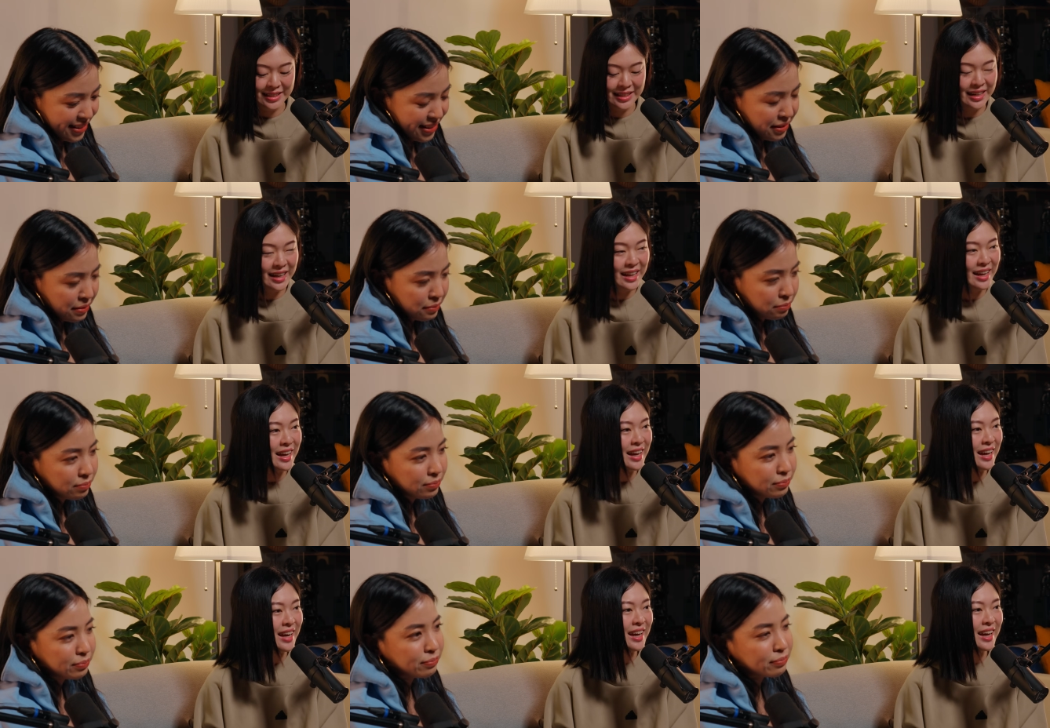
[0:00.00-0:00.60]

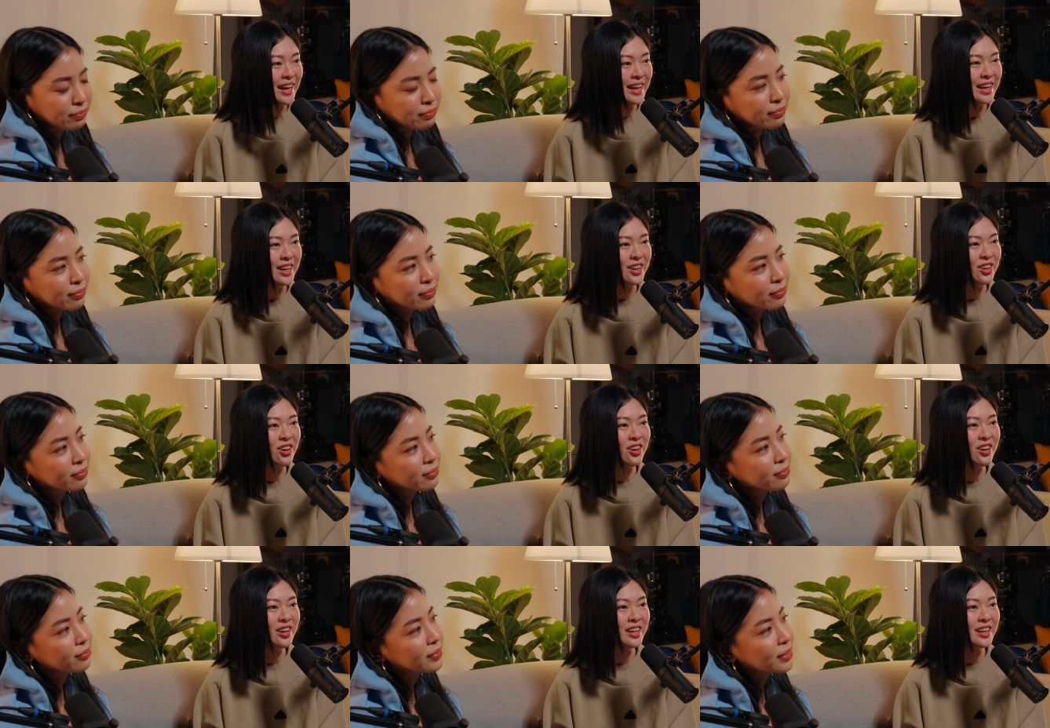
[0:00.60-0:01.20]
Speaker 1: Nah, I
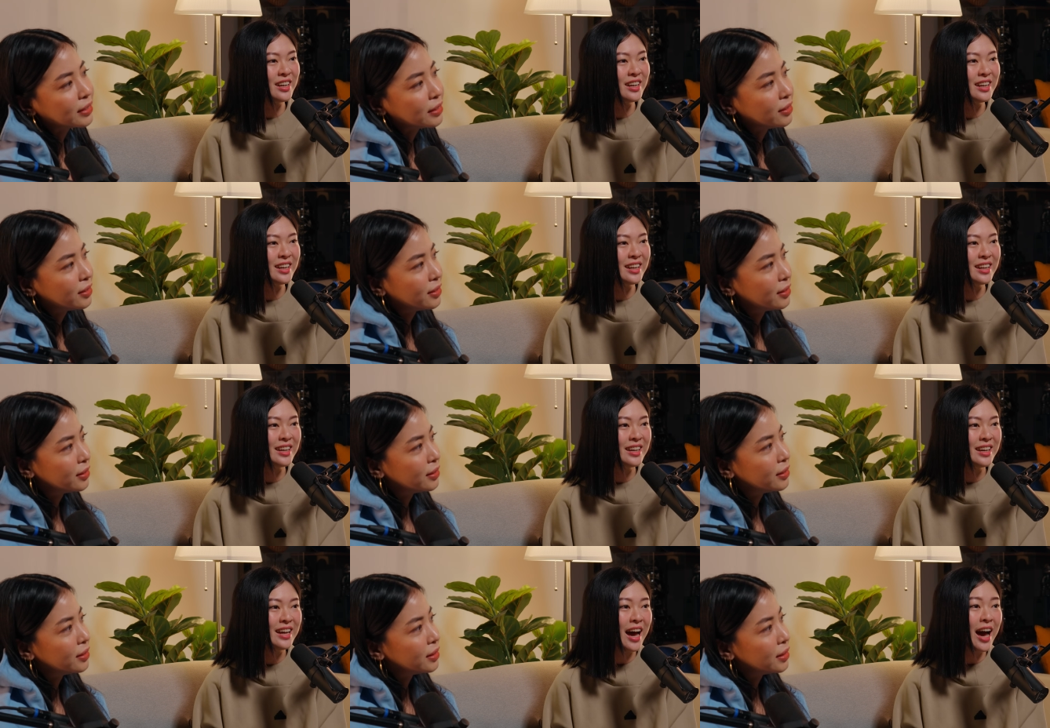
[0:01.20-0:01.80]
cannot.
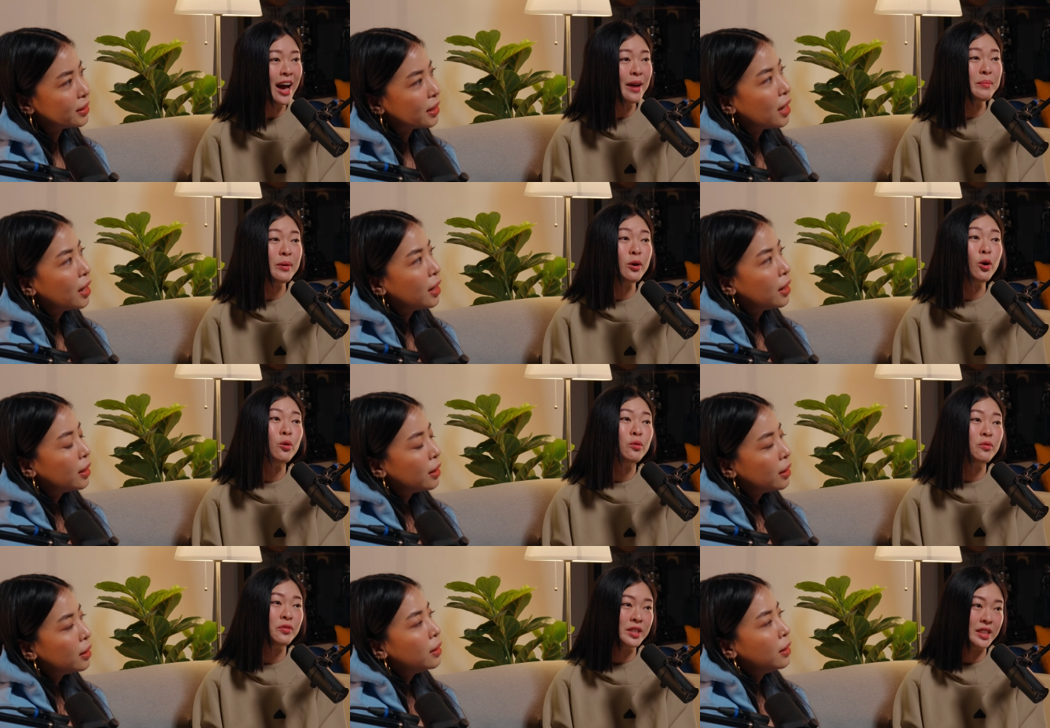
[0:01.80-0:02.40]
I'm an
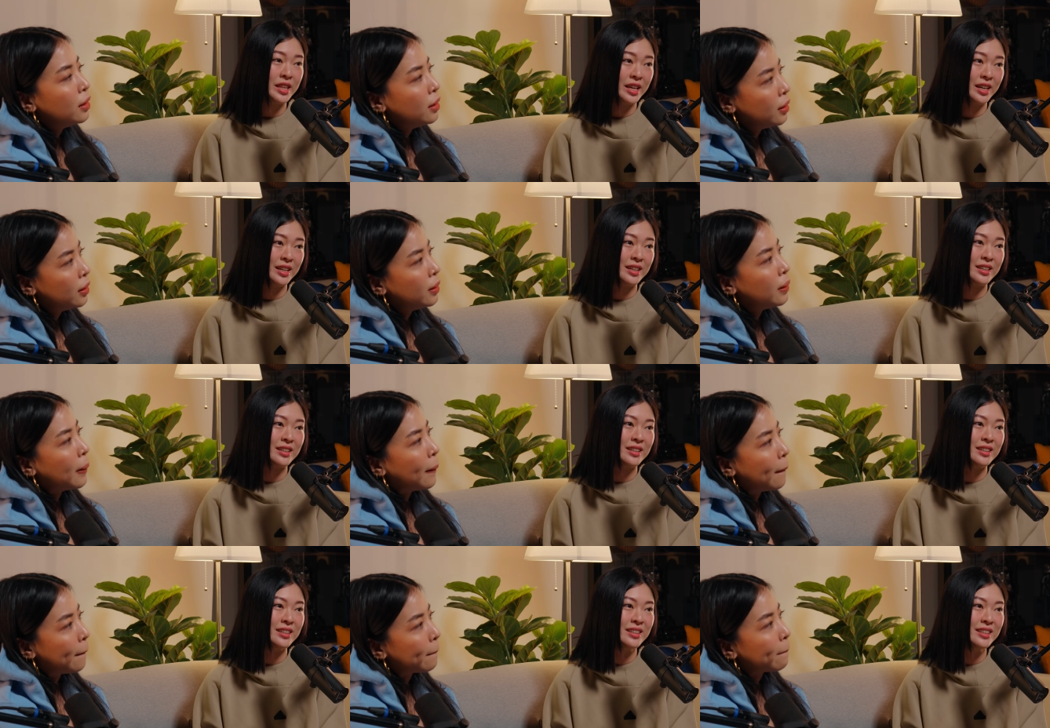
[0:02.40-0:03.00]

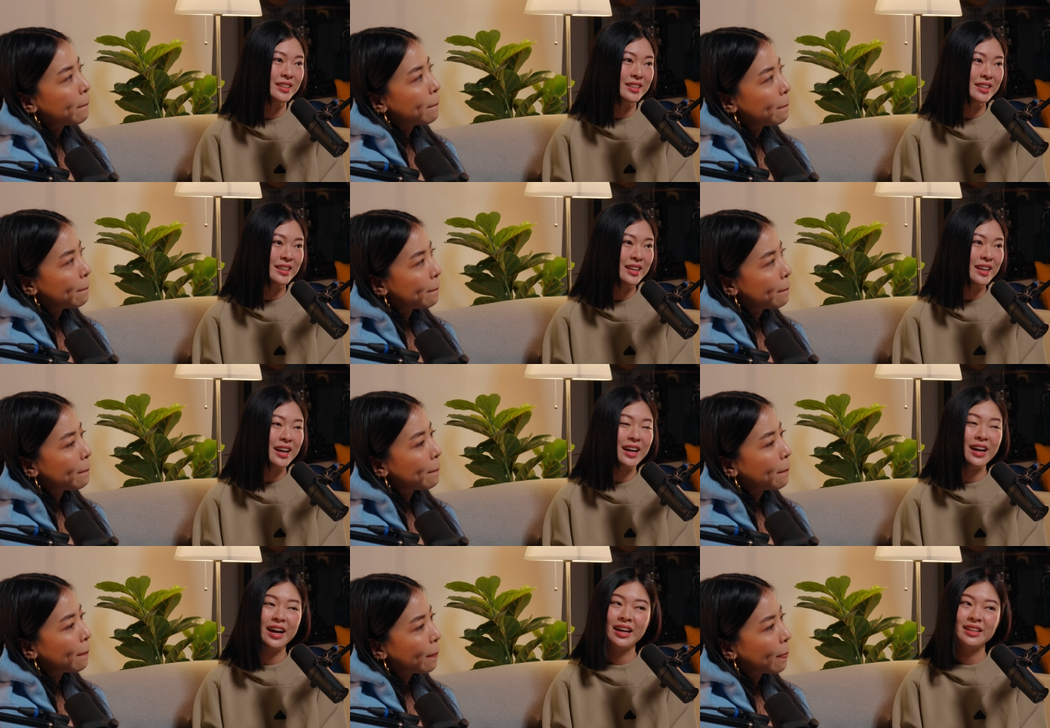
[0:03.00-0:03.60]
overthinker.
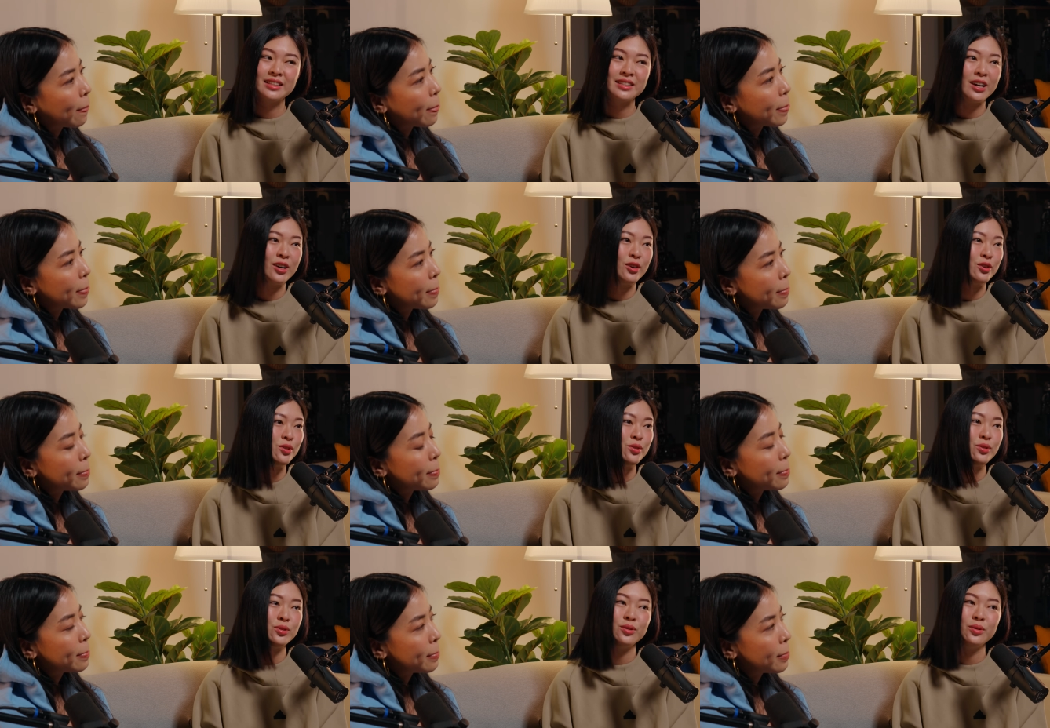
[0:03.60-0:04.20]
I tell
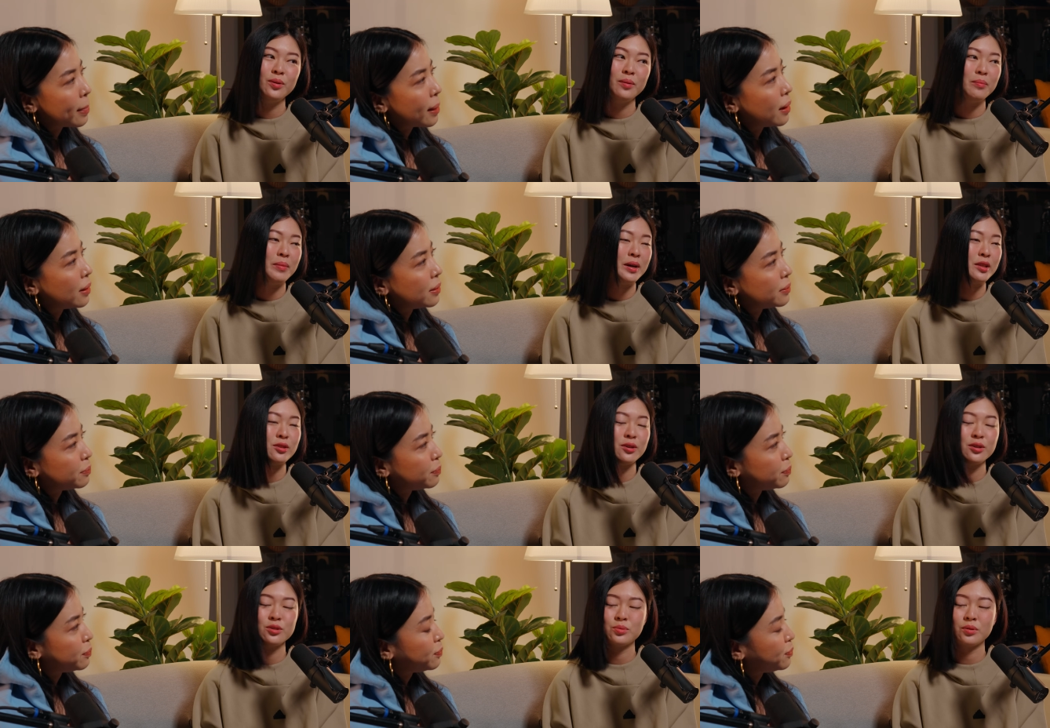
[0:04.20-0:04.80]
you, my
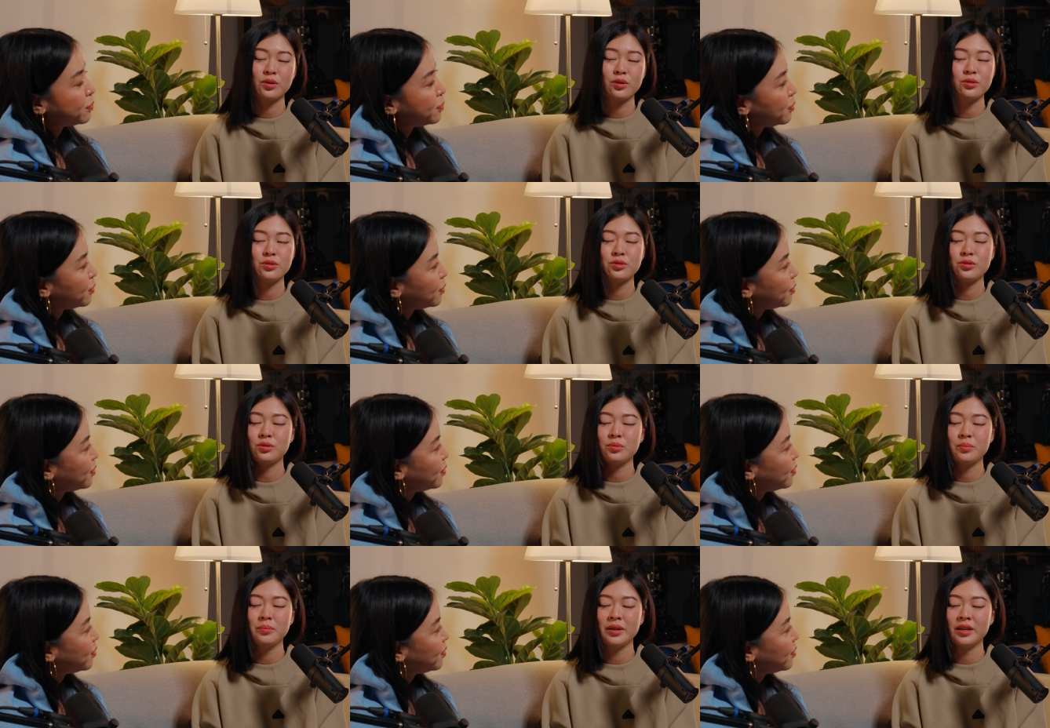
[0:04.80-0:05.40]
thoughts will
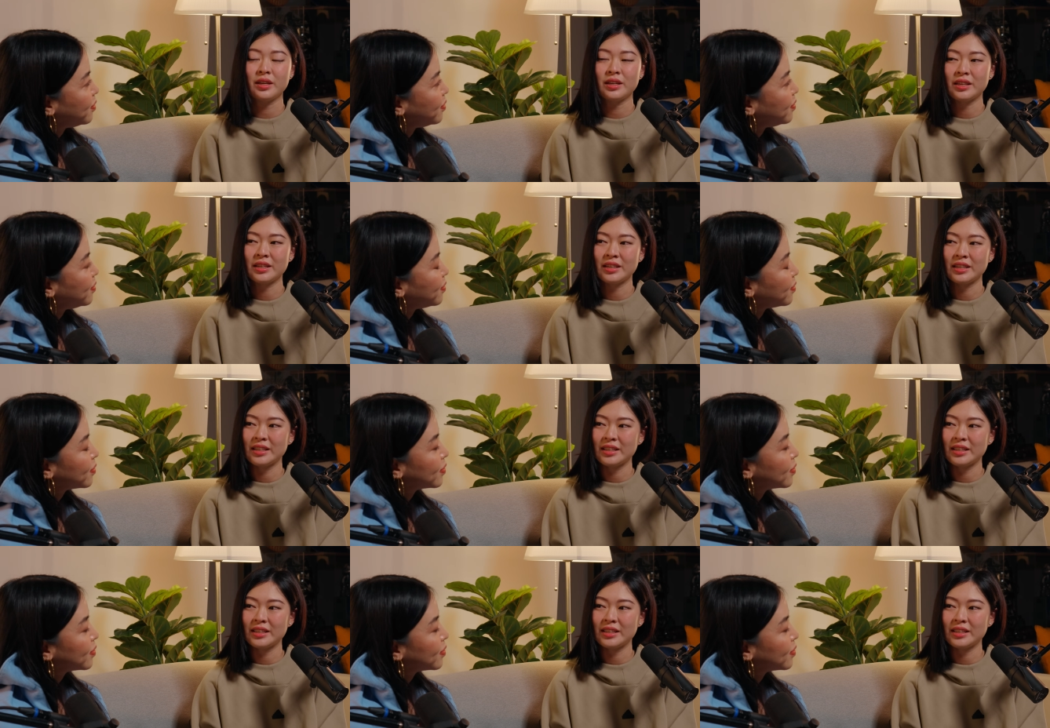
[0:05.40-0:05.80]
consume me.